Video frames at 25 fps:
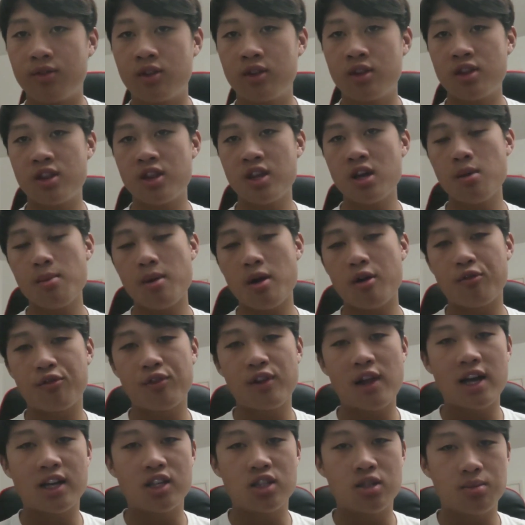The thing about
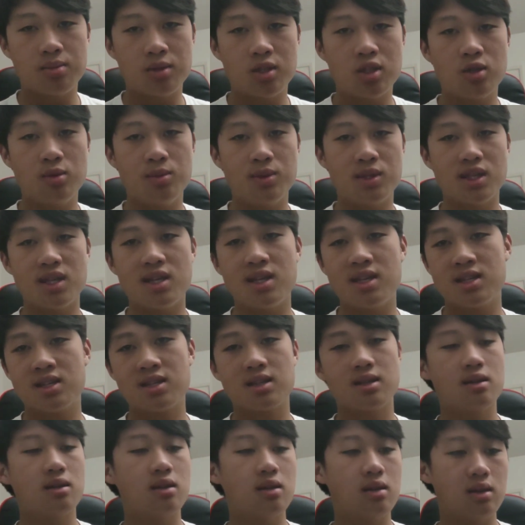flagship cubes is
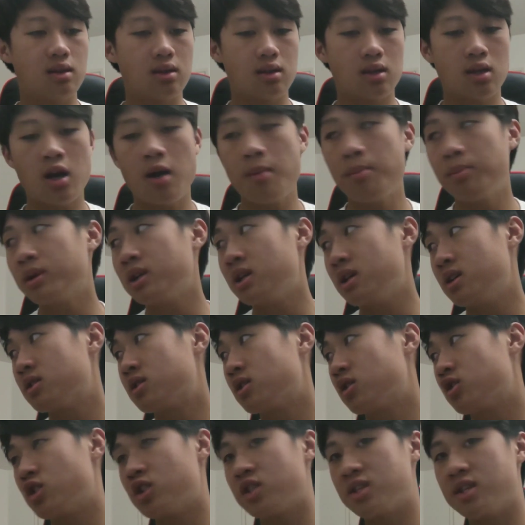companies
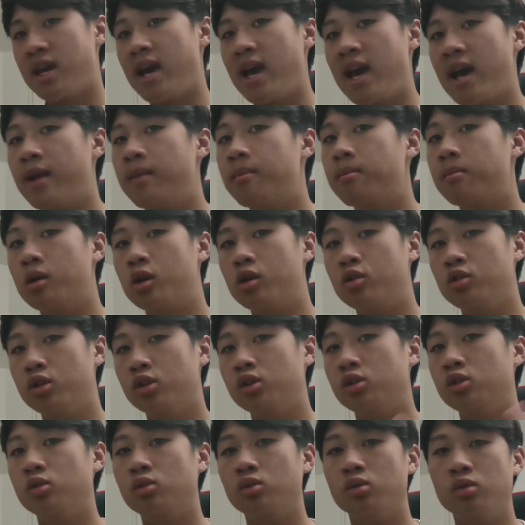such as GAN,
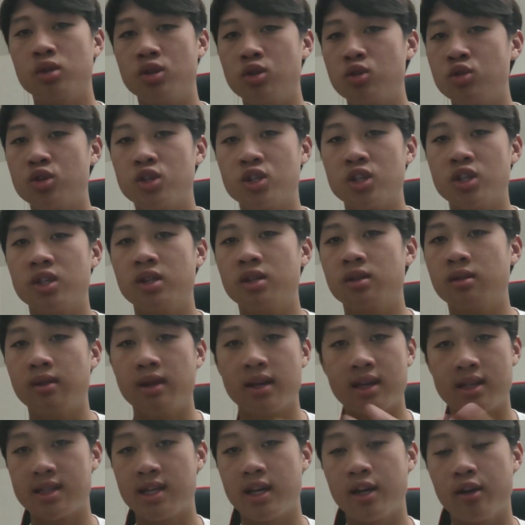Moyu, Yushin,
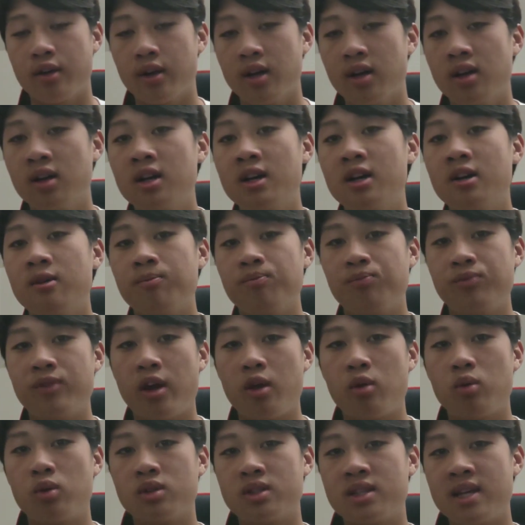etc.,
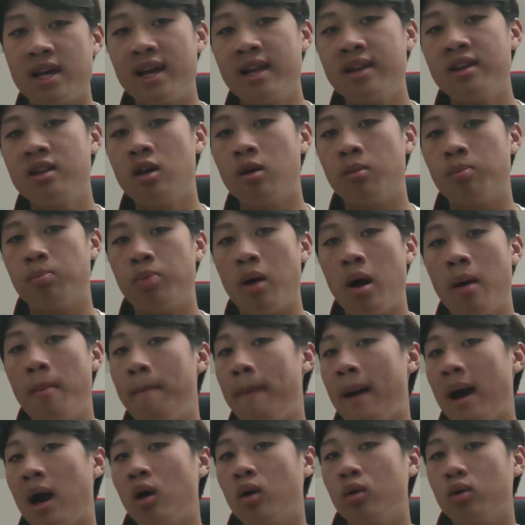they will tend to
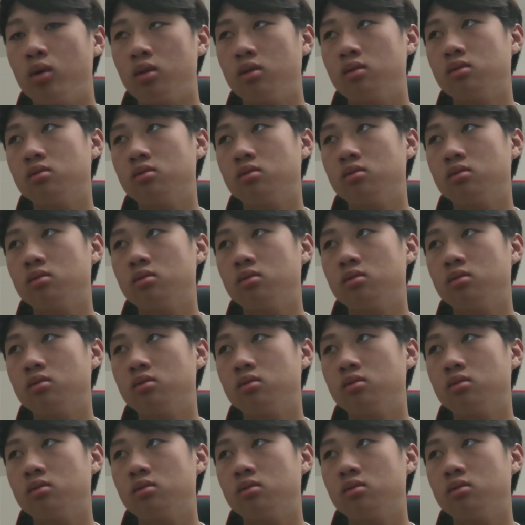pump out